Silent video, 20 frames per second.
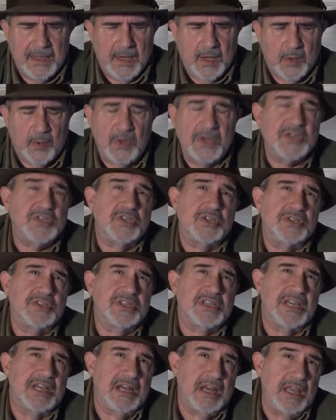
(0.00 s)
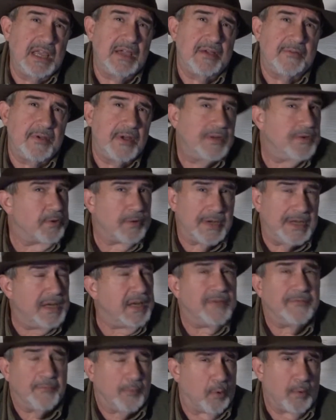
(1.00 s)
Christians can live under
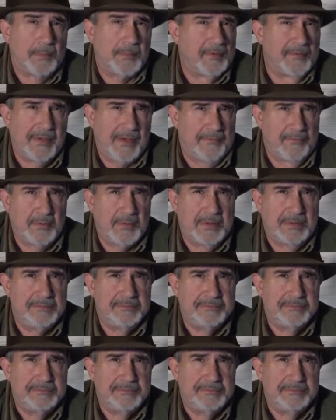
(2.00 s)
any form of government.